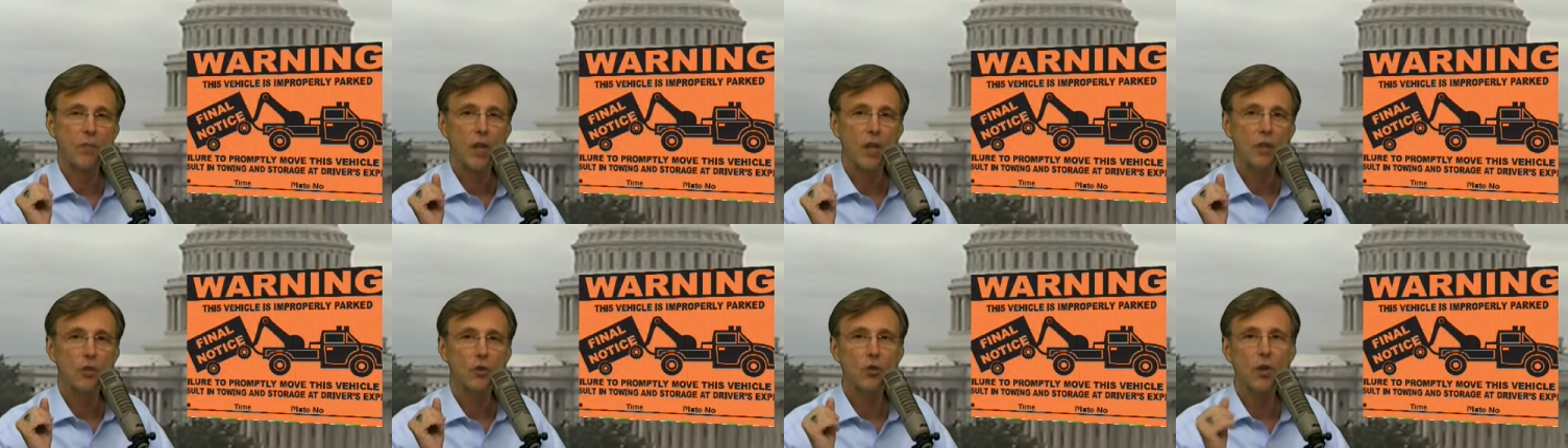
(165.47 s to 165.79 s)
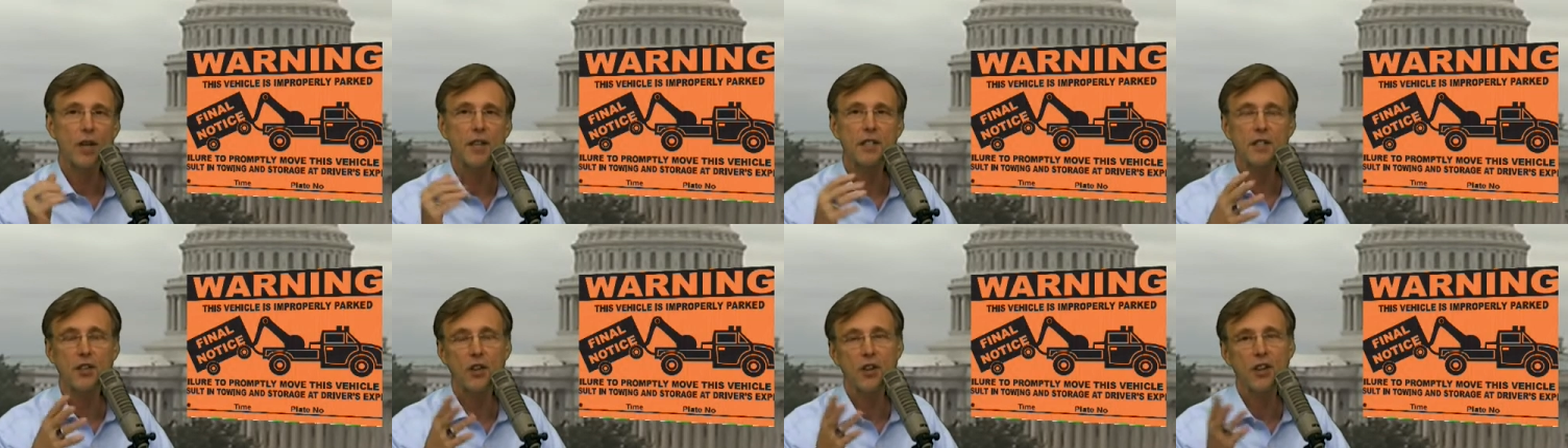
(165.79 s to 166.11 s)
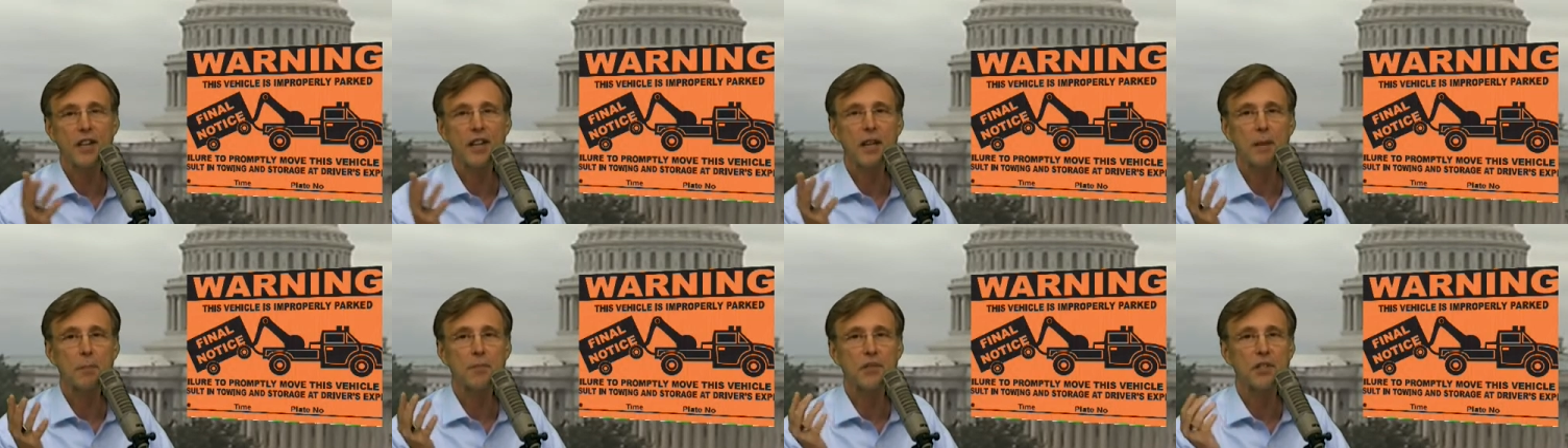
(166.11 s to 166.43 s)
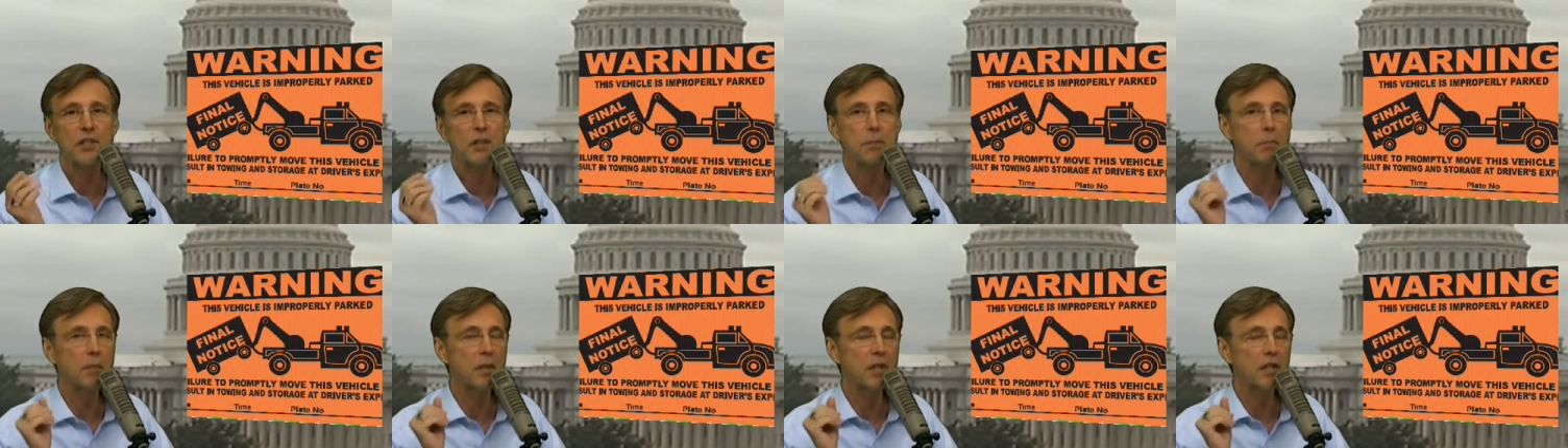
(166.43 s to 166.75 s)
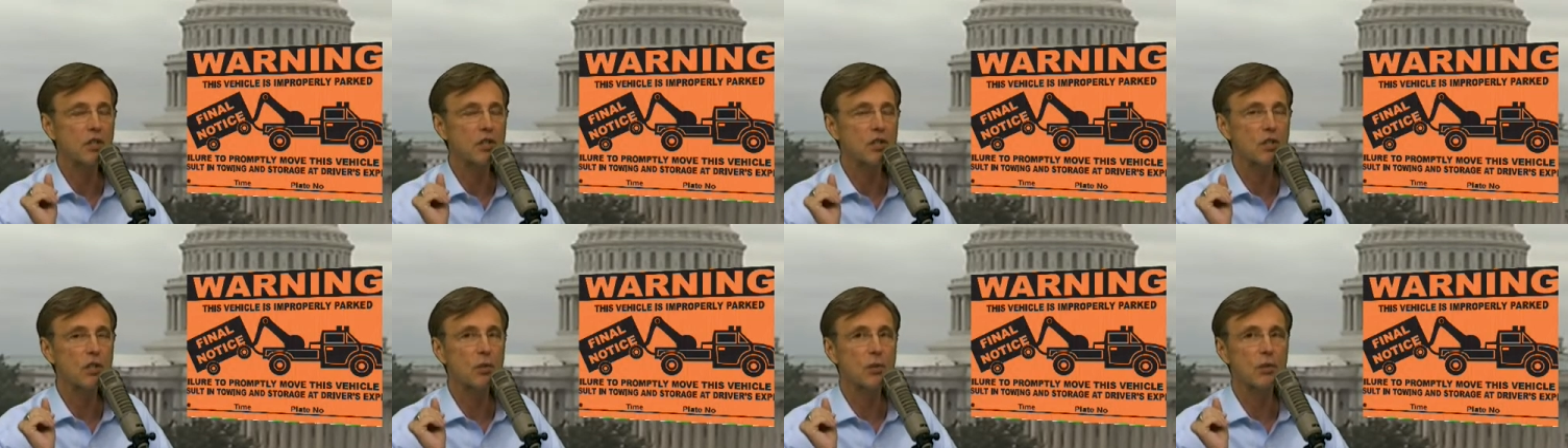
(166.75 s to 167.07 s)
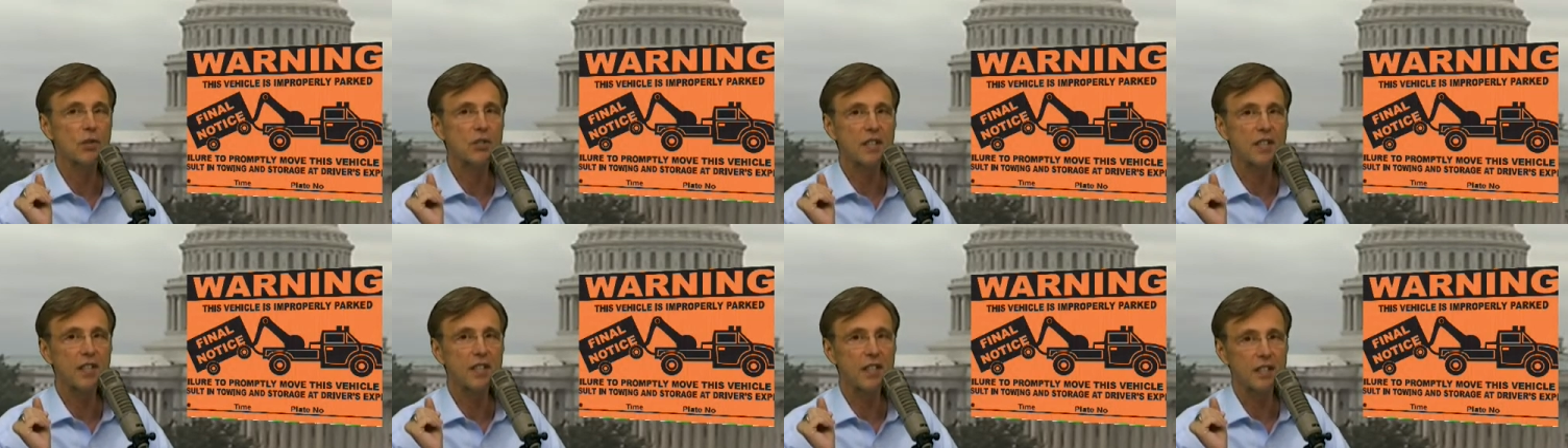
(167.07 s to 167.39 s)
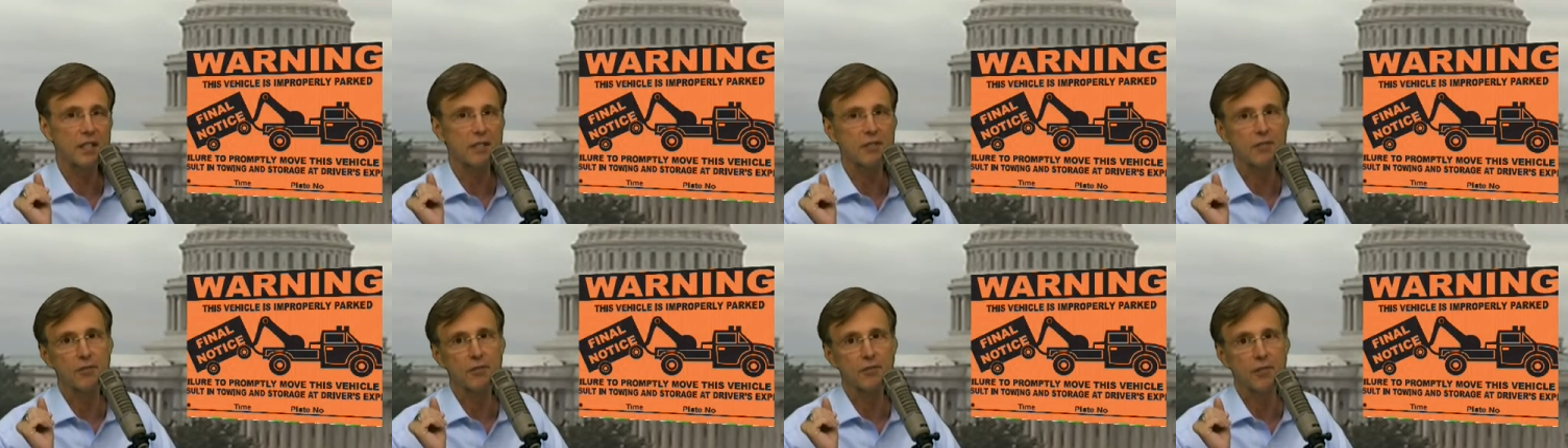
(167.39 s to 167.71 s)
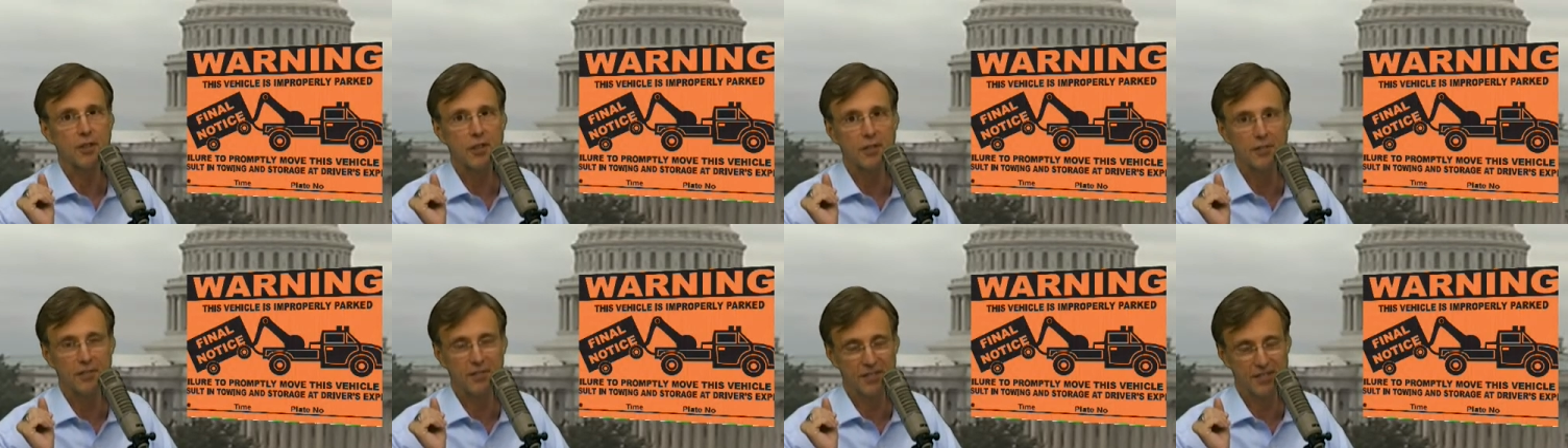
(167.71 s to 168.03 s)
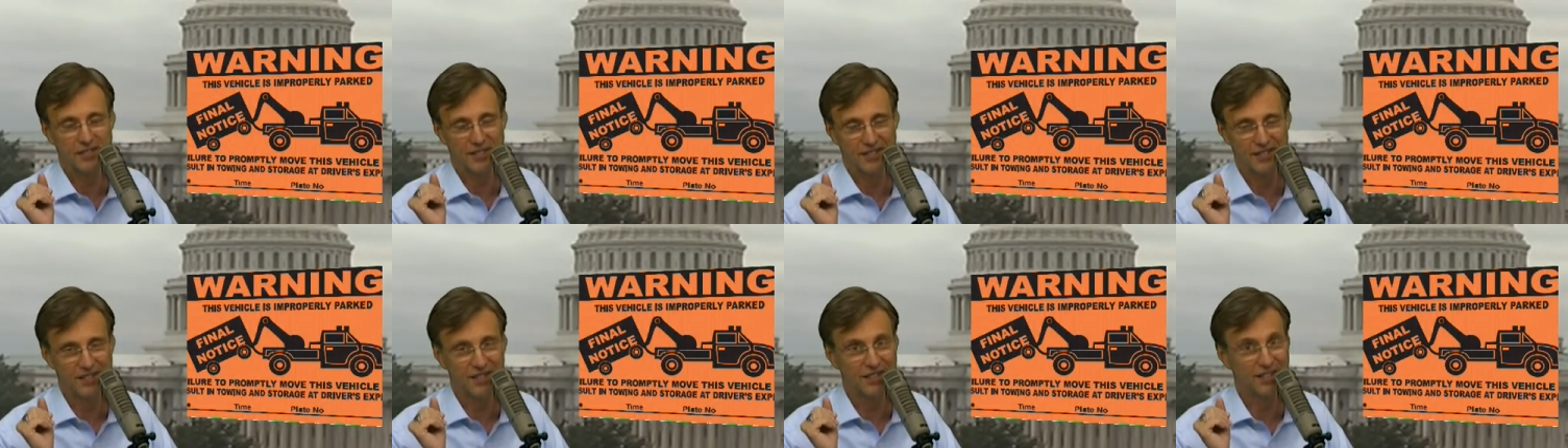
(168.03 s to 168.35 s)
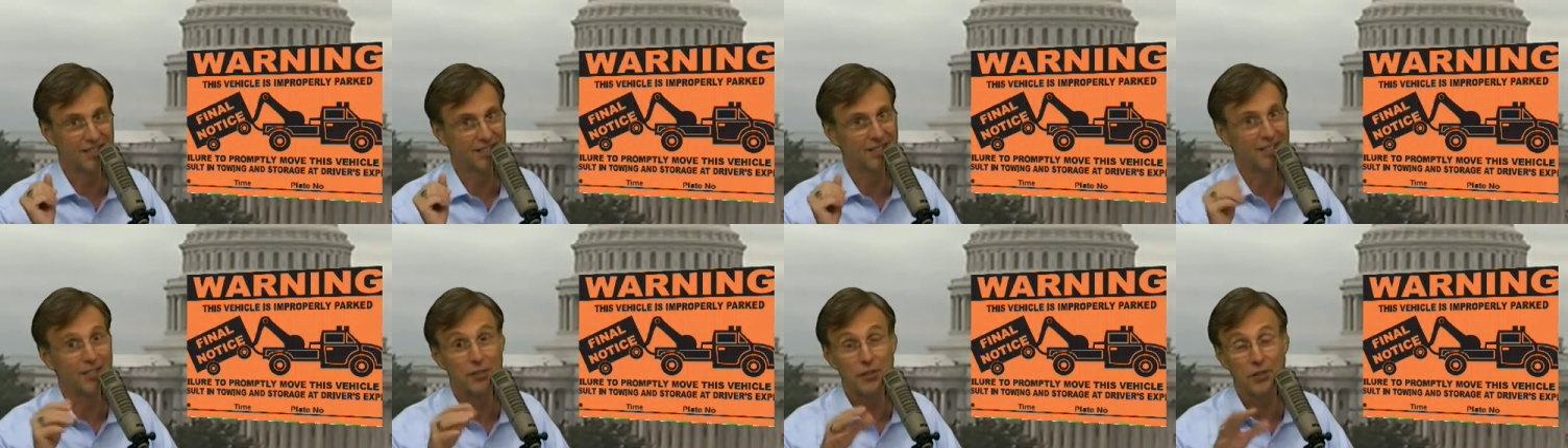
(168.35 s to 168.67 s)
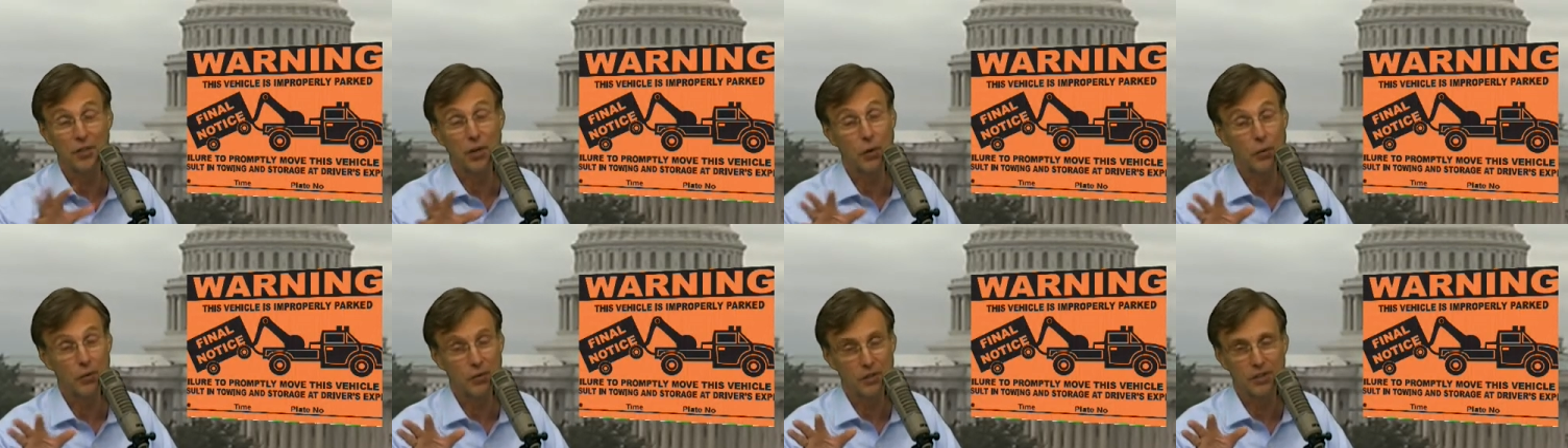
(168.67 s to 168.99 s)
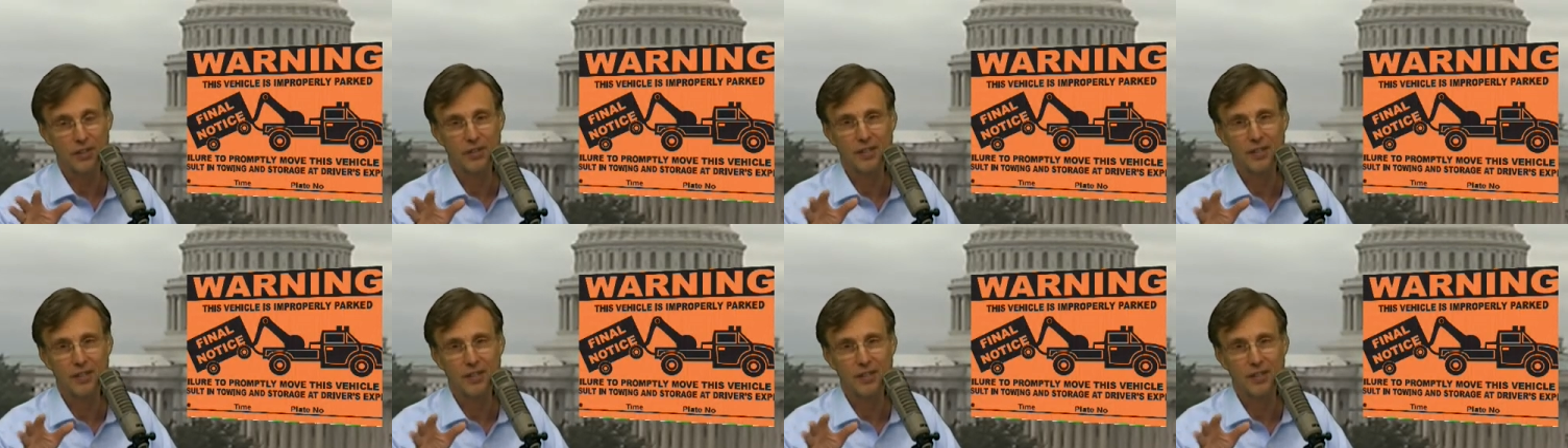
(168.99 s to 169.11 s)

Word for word: Try tearing up the minuscule ticket in front of. No, don't.